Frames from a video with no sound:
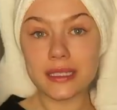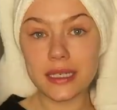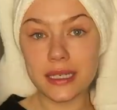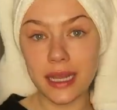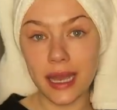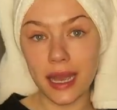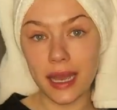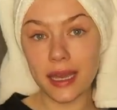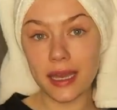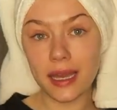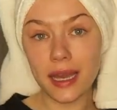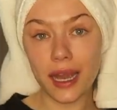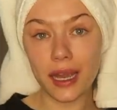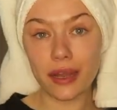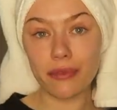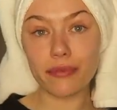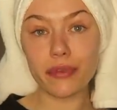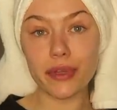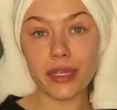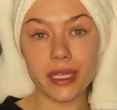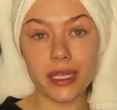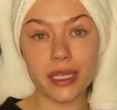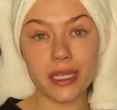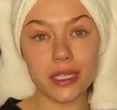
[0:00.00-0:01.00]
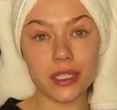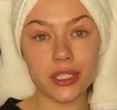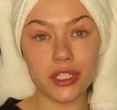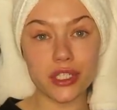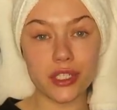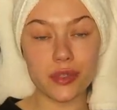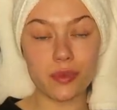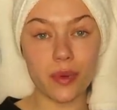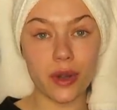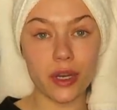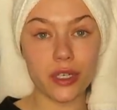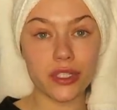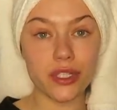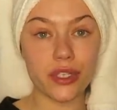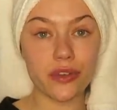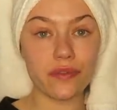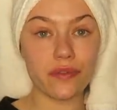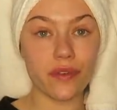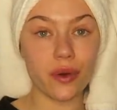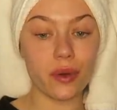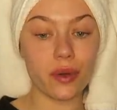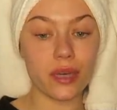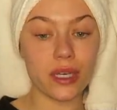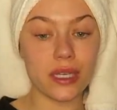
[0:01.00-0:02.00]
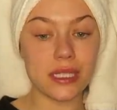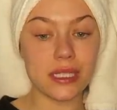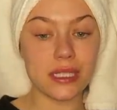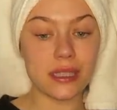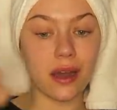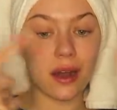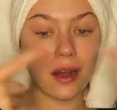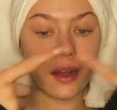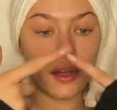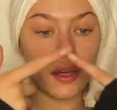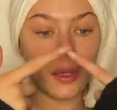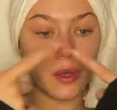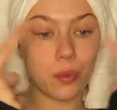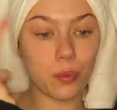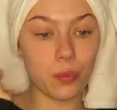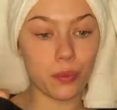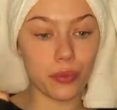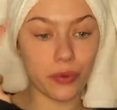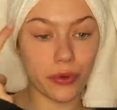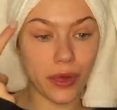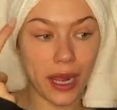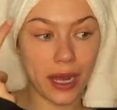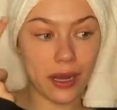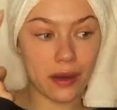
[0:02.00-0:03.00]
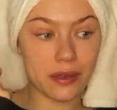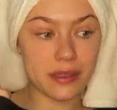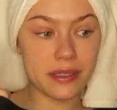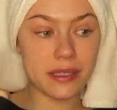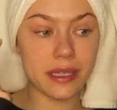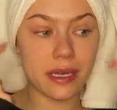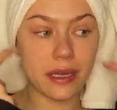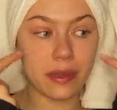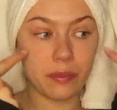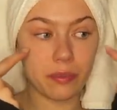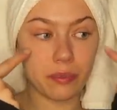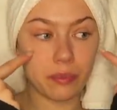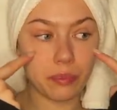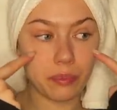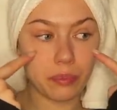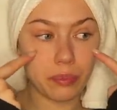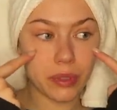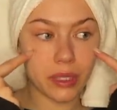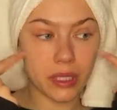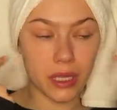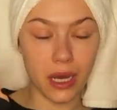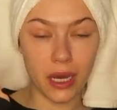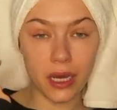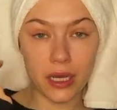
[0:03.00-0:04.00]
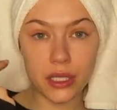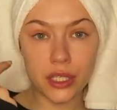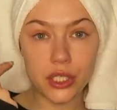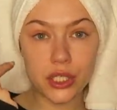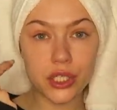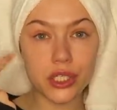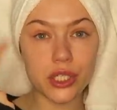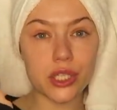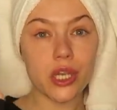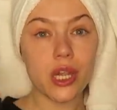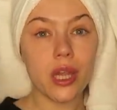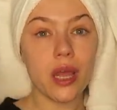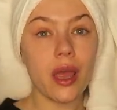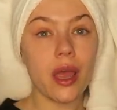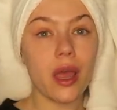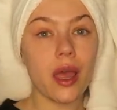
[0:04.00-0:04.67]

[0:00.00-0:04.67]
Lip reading: Today, I really just want to focus on brows and blush.